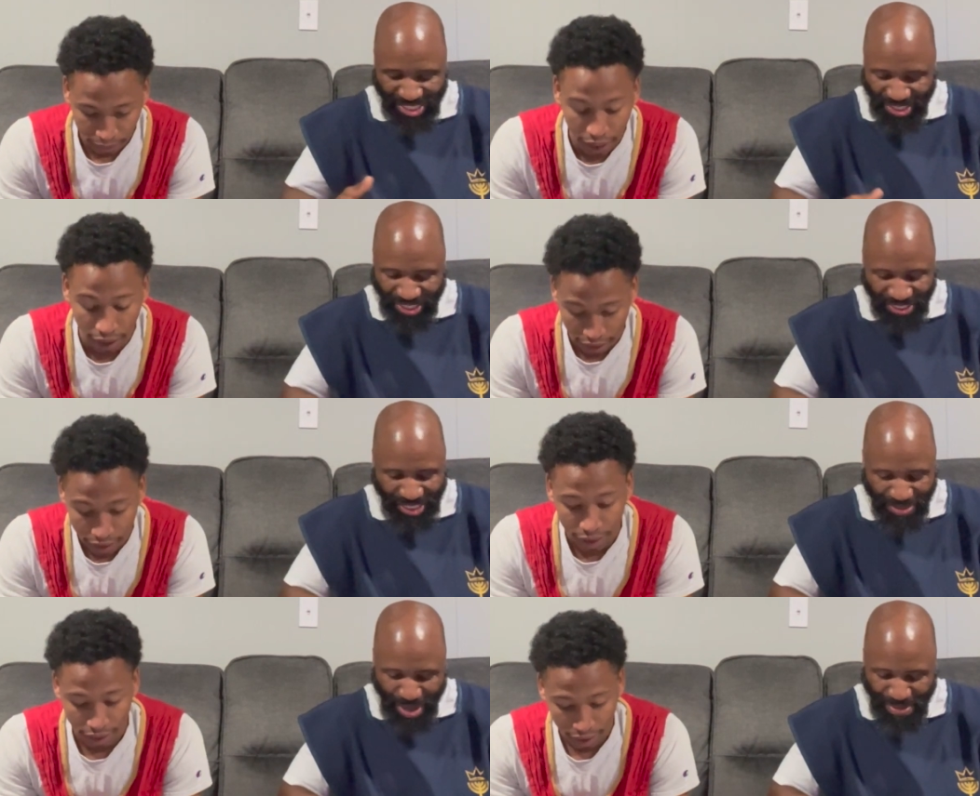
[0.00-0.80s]
Speaker 1: yeah. Know, this
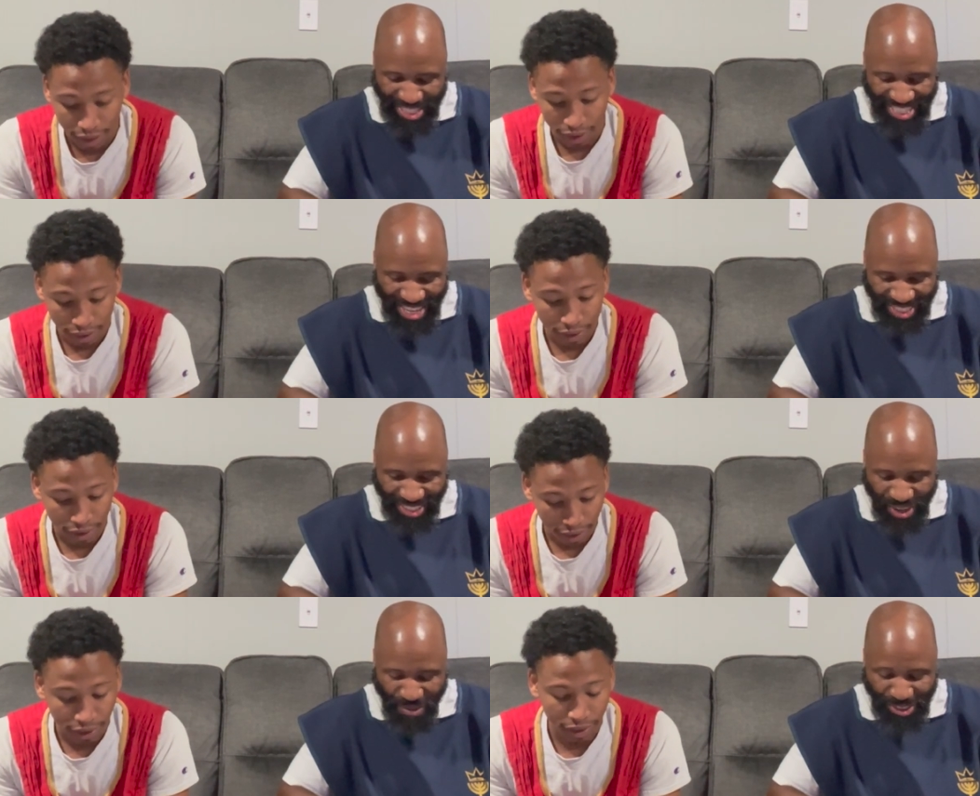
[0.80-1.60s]
might be the nail in the
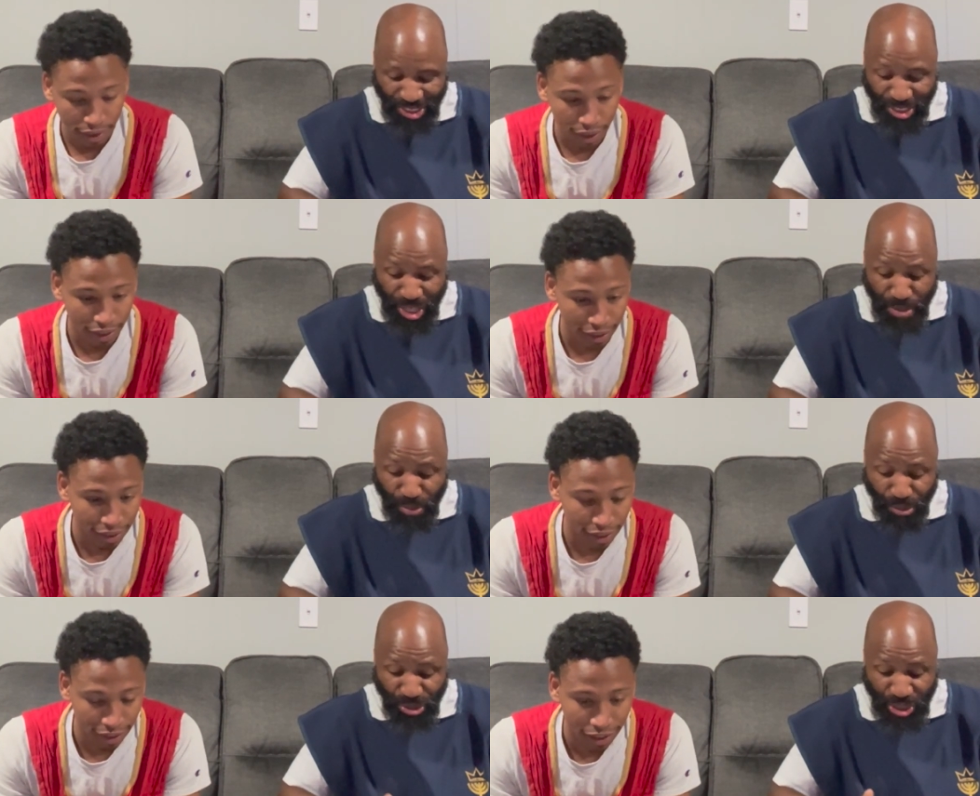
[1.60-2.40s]
coffin. This is
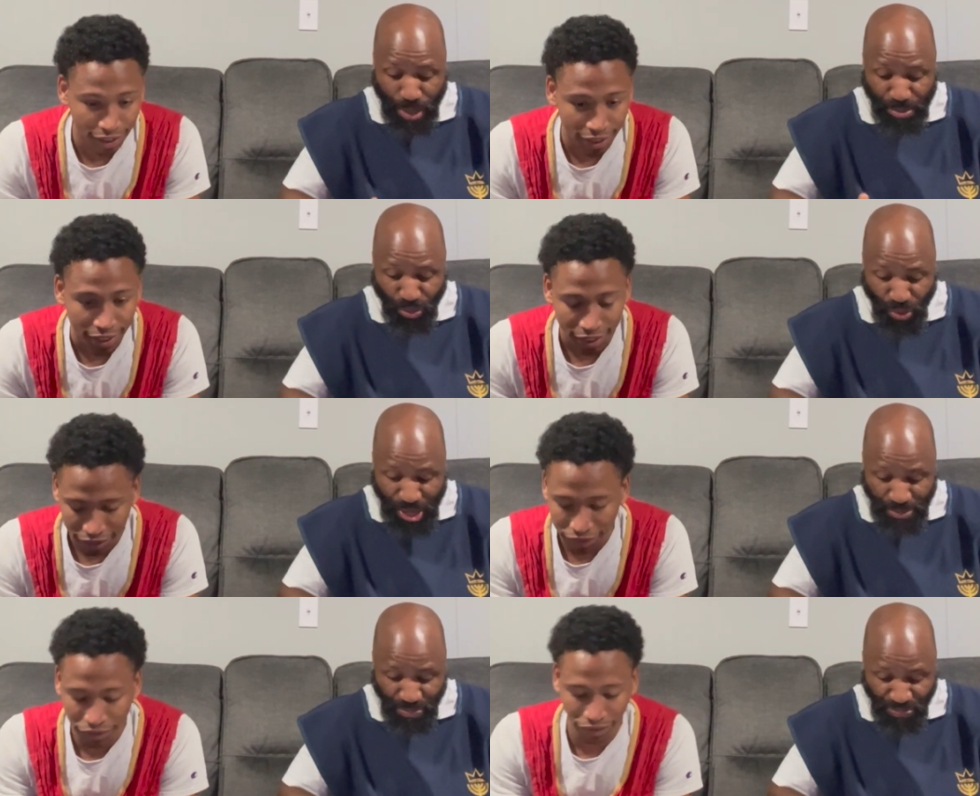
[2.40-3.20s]
Hebrews chapter
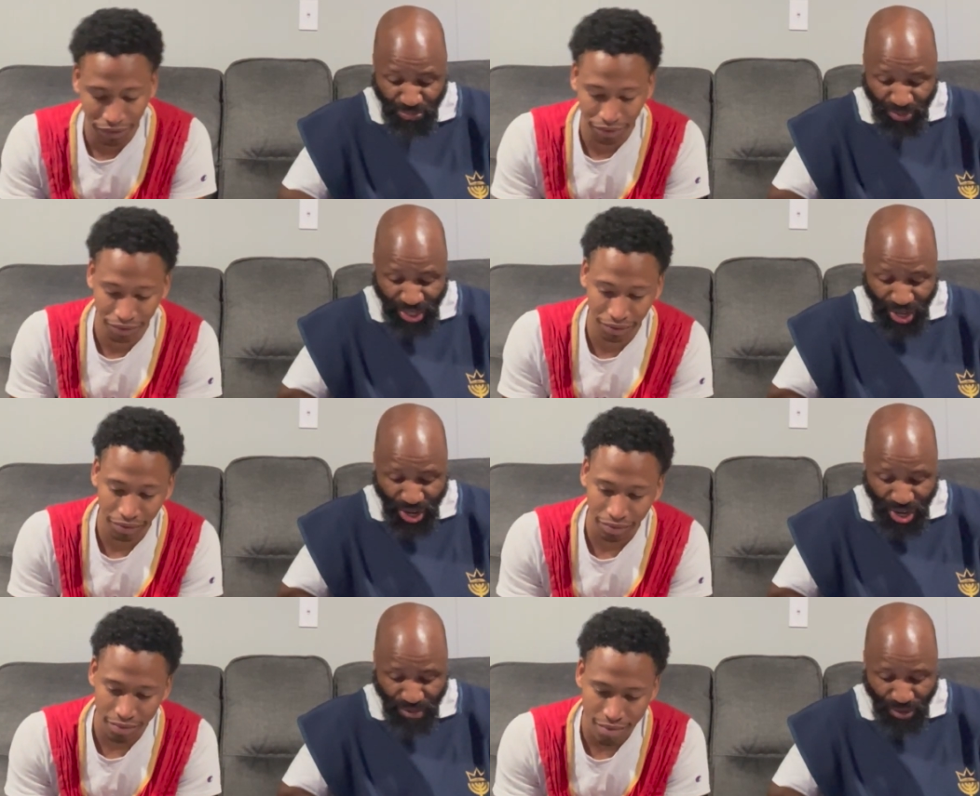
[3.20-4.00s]
one, mm.
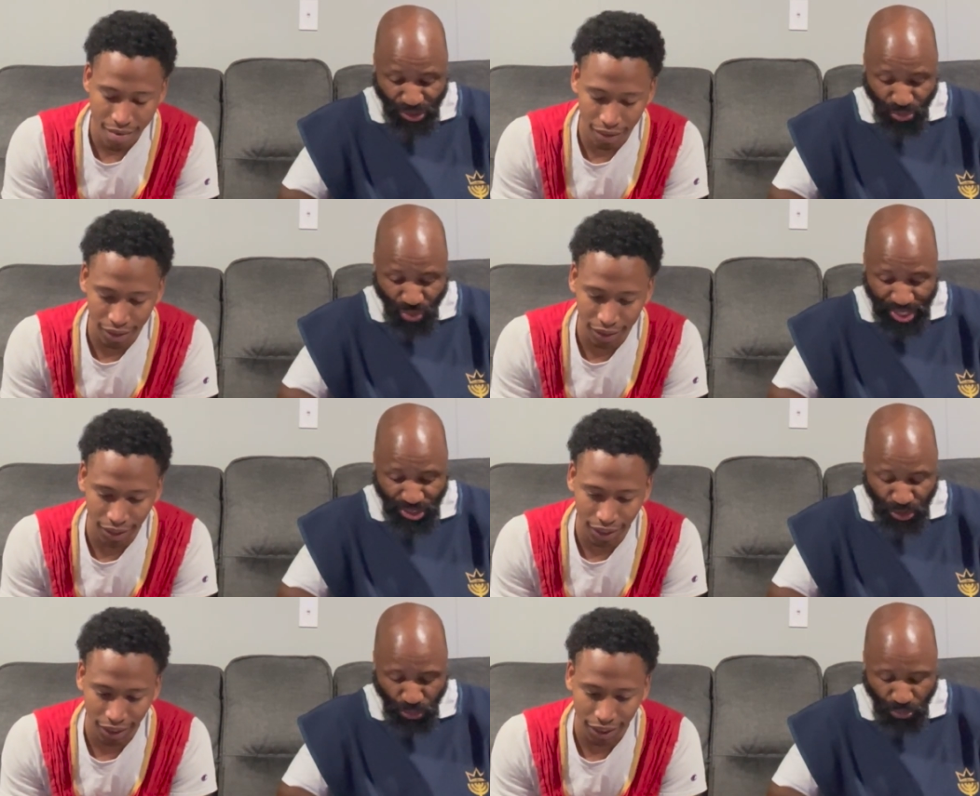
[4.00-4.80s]
uh, verse one
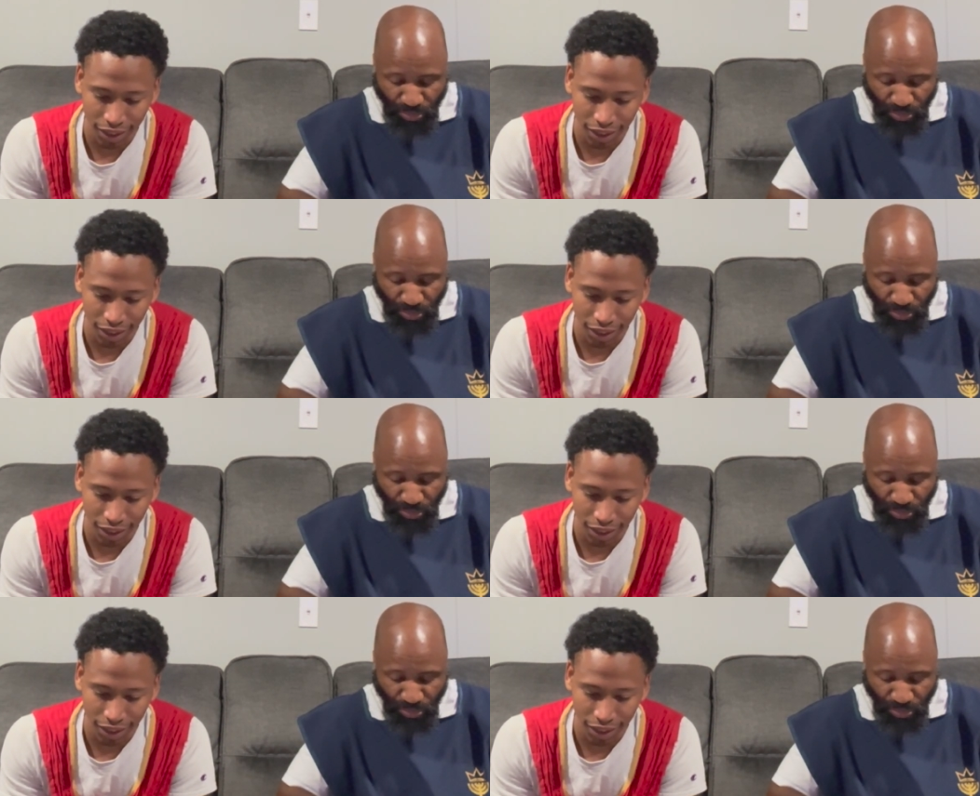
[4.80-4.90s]
and two.